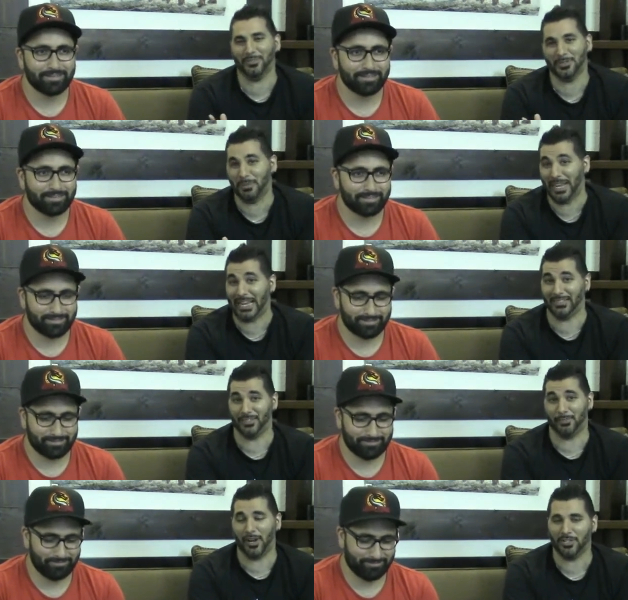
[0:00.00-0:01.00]
Speaker 1: as much bananas
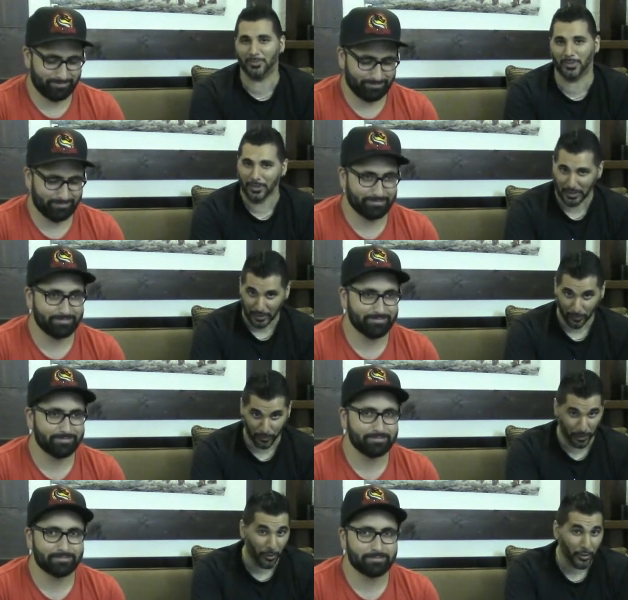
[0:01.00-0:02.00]
as possible.
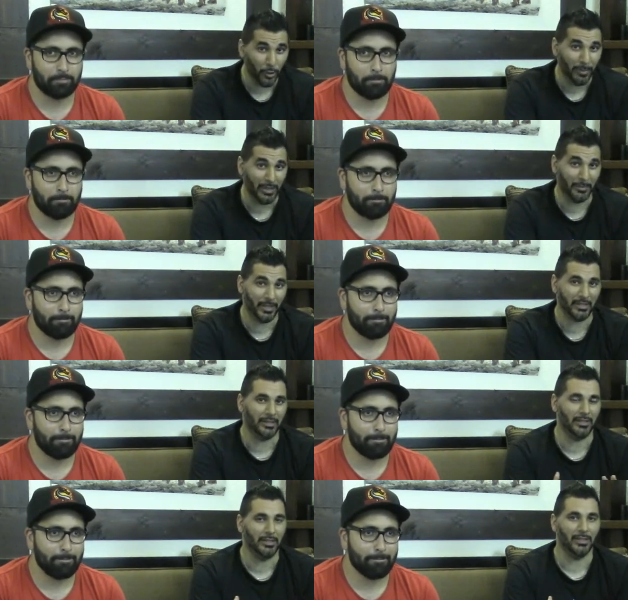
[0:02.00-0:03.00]
We know the human limit.
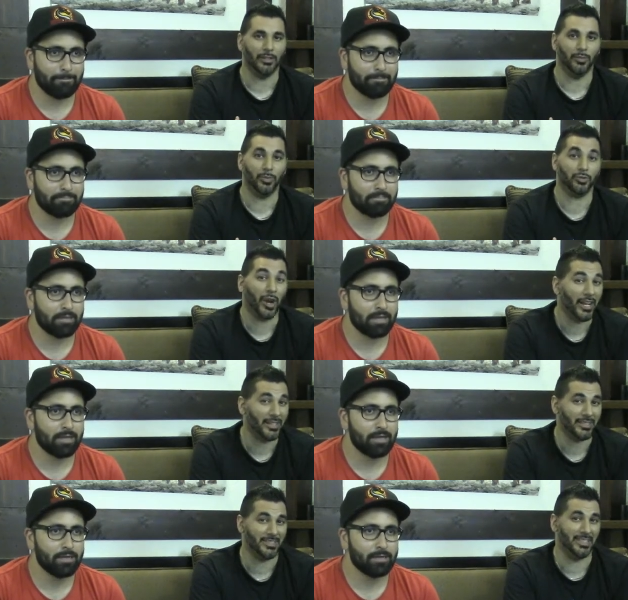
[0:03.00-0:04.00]
We're trying
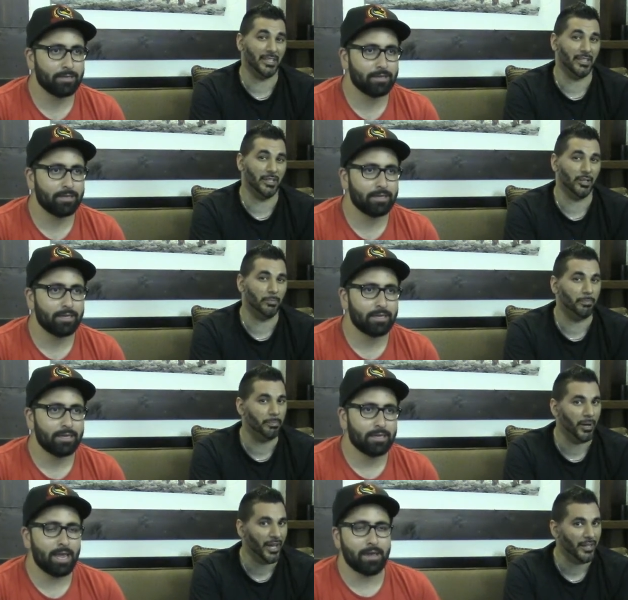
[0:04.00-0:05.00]
to exceed it here,
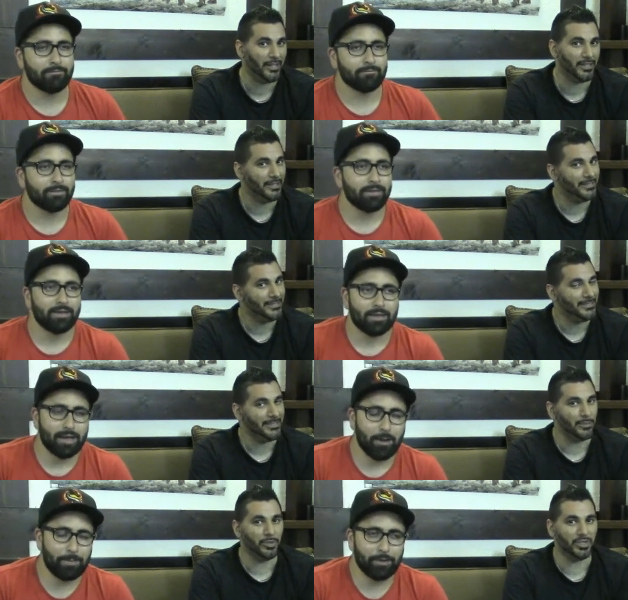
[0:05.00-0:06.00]
but... Yeah
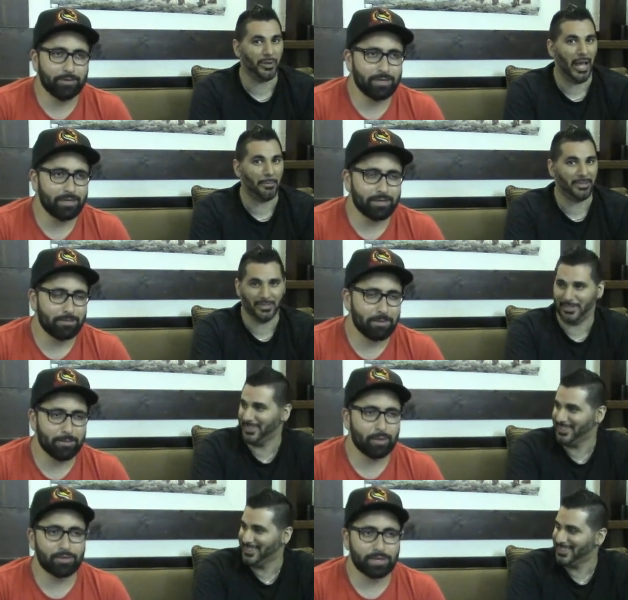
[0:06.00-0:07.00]
Speaker 2: apparently
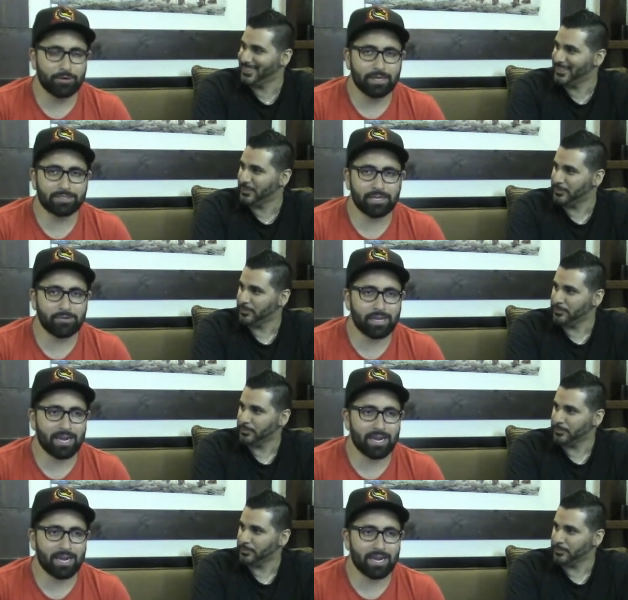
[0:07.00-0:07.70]
people on the internet say you